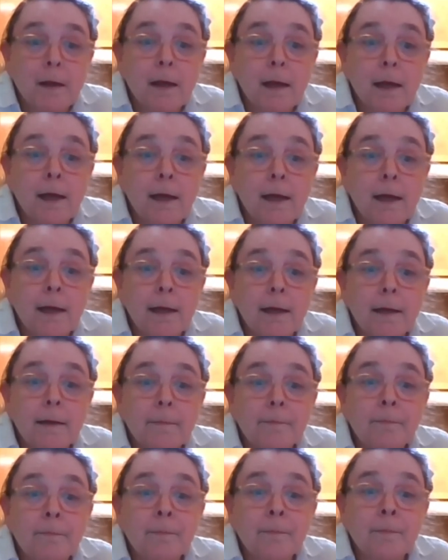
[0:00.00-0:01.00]
Uh,
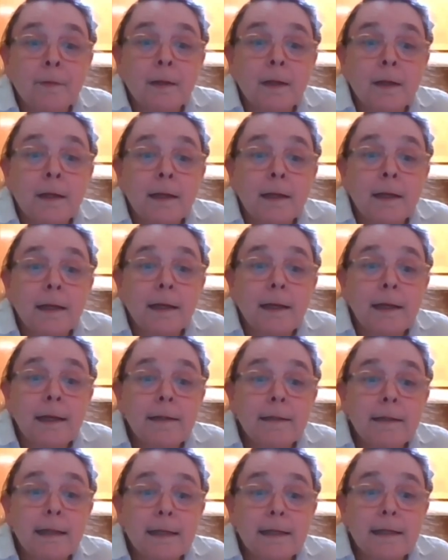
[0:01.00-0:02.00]

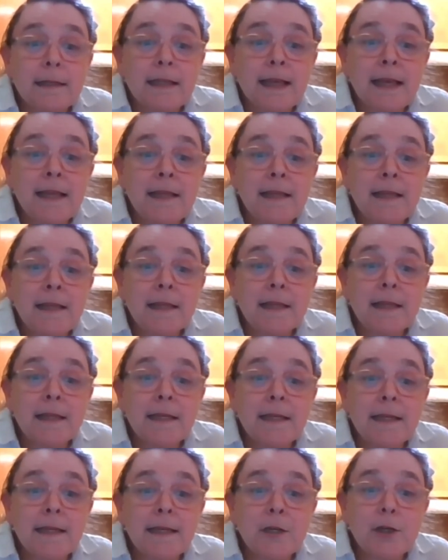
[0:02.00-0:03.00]
he says, then
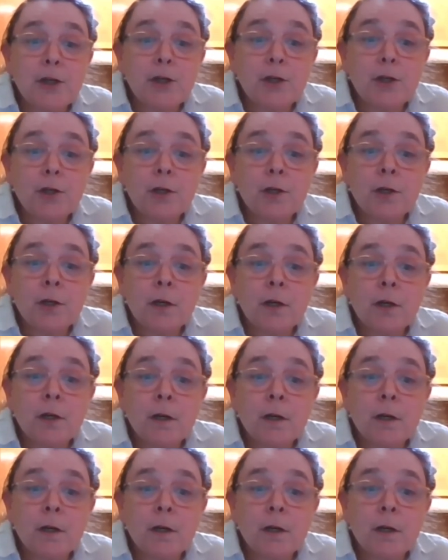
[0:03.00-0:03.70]
the dish,